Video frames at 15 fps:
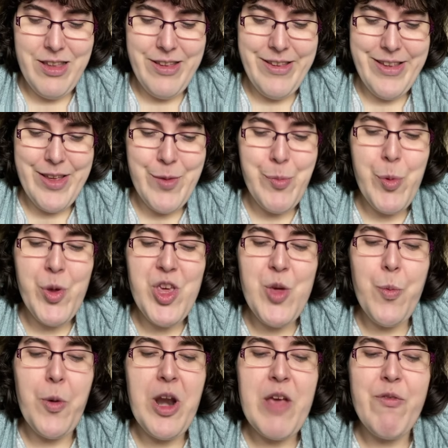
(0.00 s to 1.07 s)
A book you
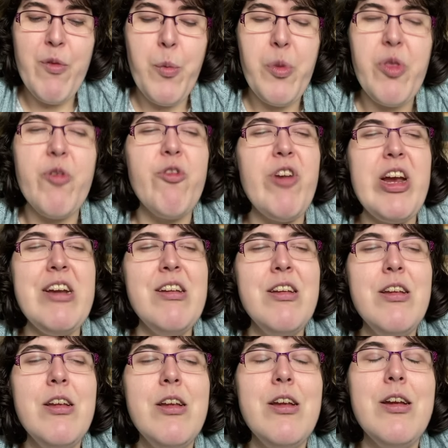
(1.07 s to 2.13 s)
want everyone to
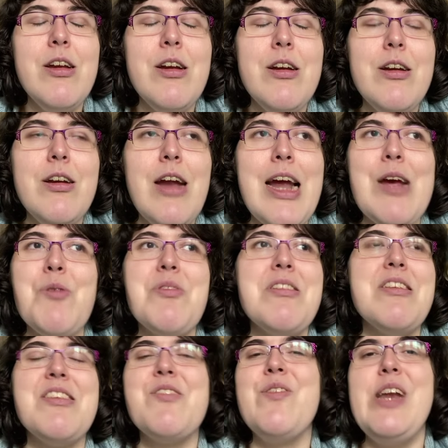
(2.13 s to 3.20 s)
read. A House in
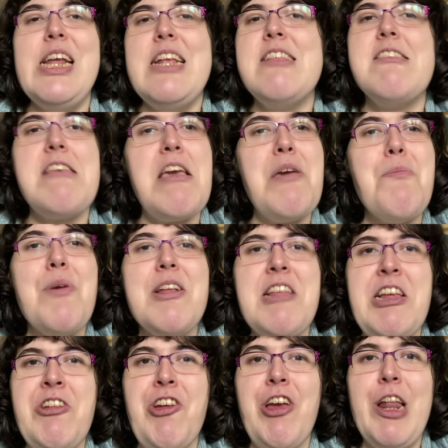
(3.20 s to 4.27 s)
the Cerulean Sea by
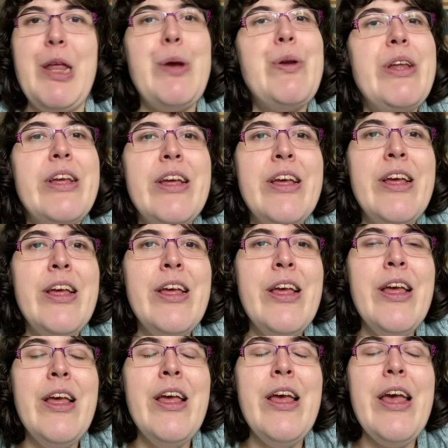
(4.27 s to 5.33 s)
T.J. Klune.
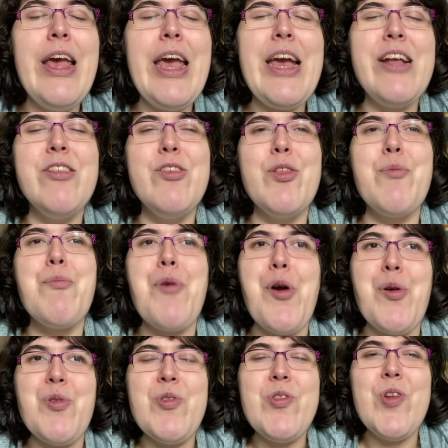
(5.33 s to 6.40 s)
It's the
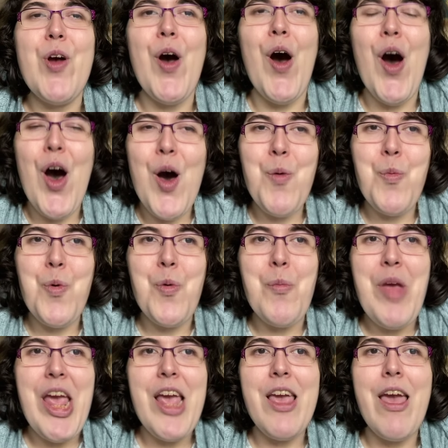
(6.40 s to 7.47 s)
most
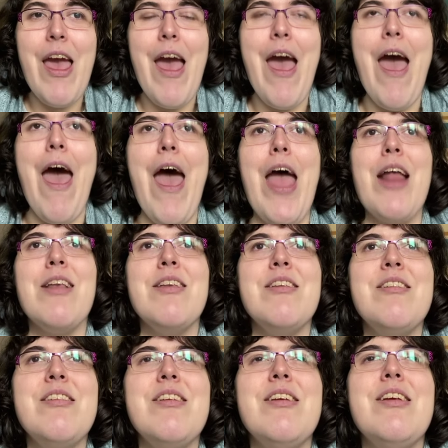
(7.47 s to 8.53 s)
heartwarming
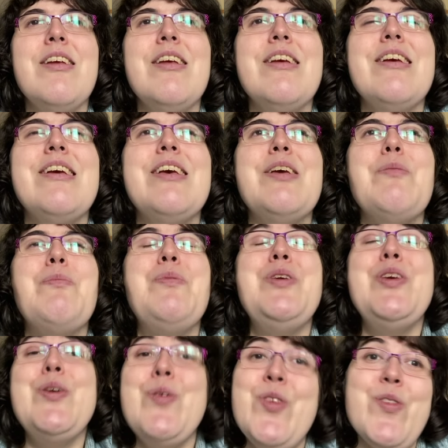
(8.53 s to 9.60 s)
and
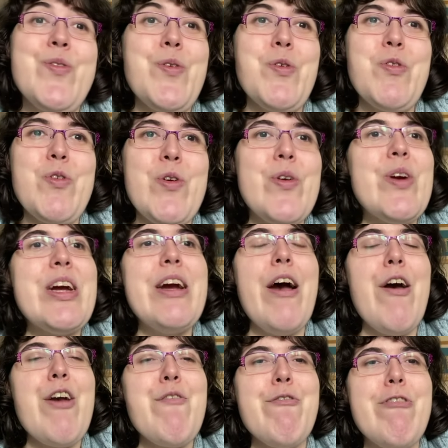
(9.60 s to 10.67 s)
beautiful story
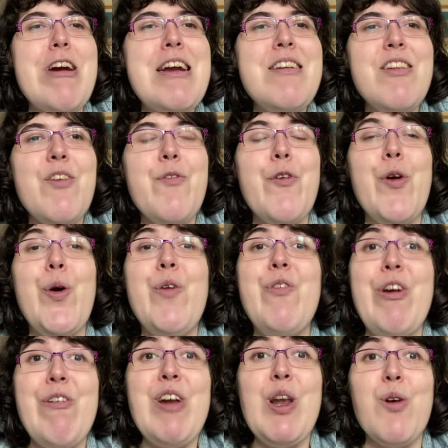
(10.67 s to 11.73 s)
I've read for a
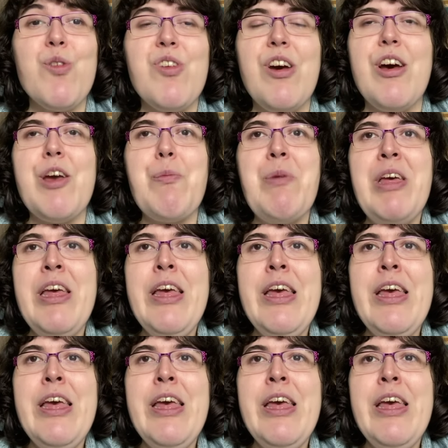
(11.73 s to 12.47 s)
very long time.